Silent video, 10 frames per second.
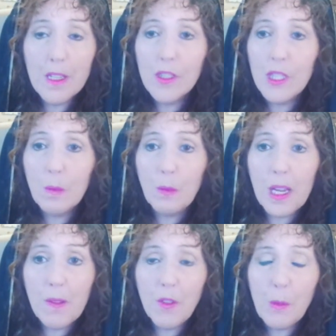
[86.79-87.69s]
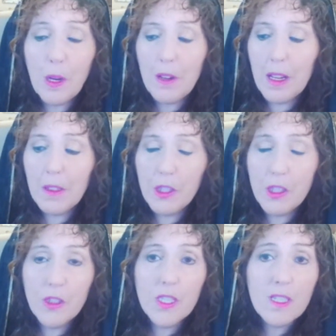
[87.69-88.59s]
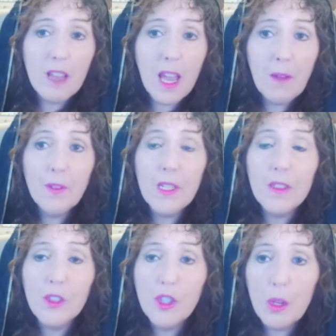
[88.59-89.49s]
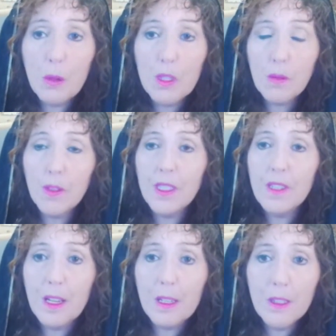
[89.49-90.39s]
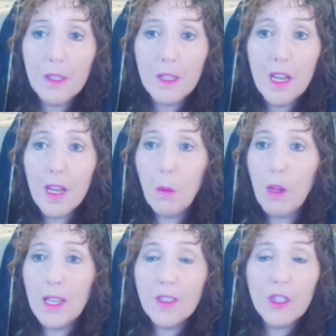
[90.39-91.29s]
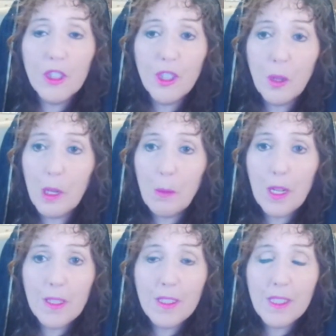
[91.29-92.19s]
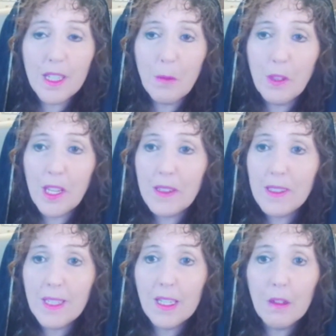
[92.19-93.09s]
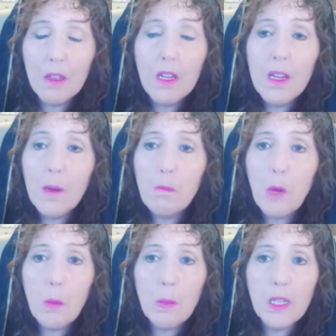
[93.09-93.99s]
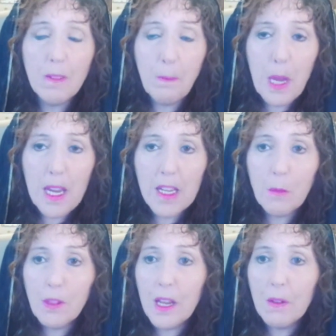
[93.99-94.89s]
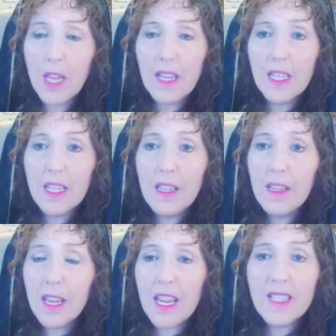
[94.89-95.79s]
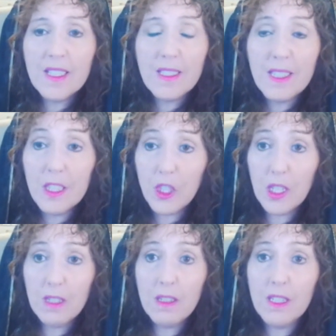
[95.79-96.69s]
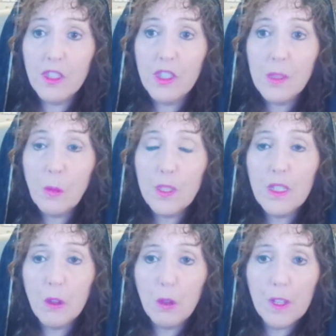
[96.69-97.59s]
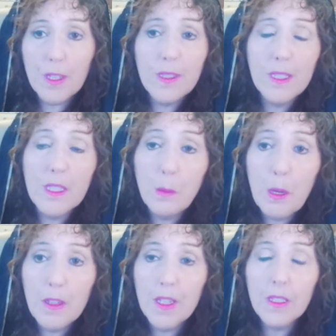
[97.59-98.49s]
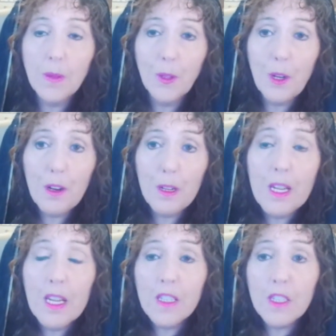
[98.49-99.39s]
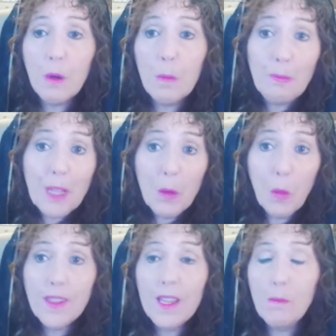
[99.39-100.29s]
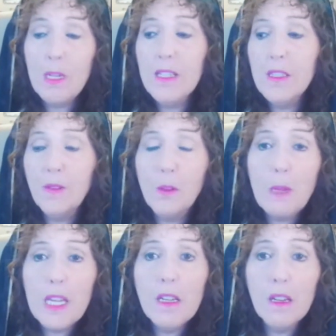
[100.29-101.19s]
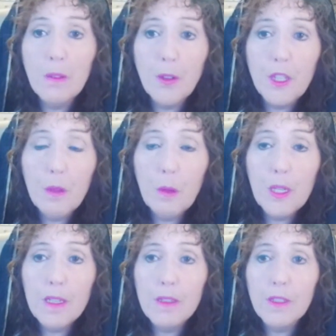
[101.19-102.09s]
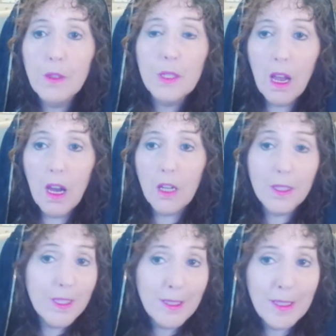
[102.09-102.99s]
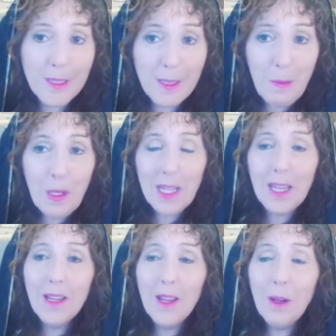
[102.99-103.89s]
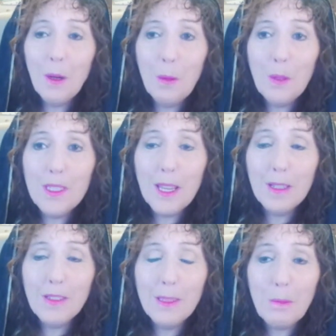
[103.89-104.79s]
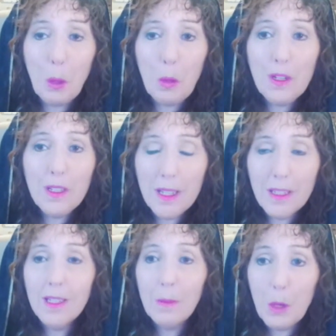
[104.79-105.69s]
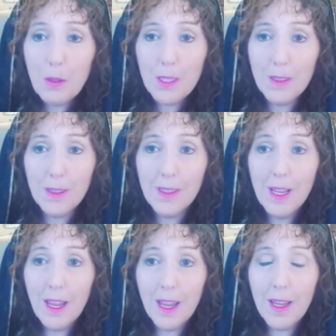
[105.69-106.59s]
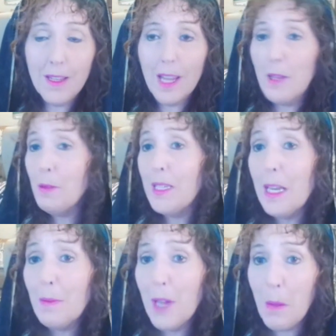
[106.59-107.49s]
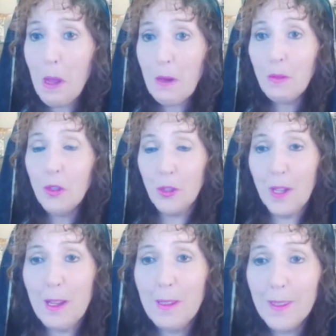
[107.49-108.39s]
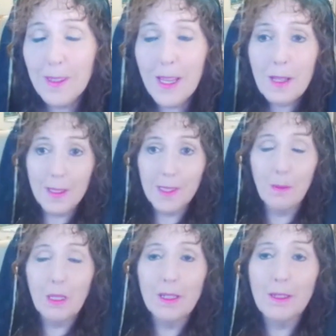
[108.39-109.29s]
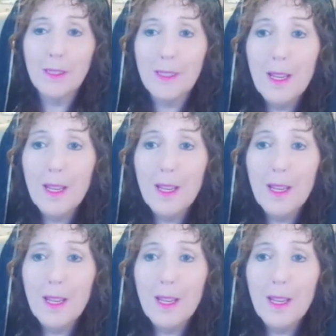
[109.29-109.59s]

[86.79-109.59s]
She raved about how she just laughed and joked with the doctor while I just showed up on the scene without a single moment of pain, without any anesthesia. It just was a glorious experience for her. So what that means for me and for you is you are listening to somebody who was actually born in hypnosis. And I don't think I've come out of trance since because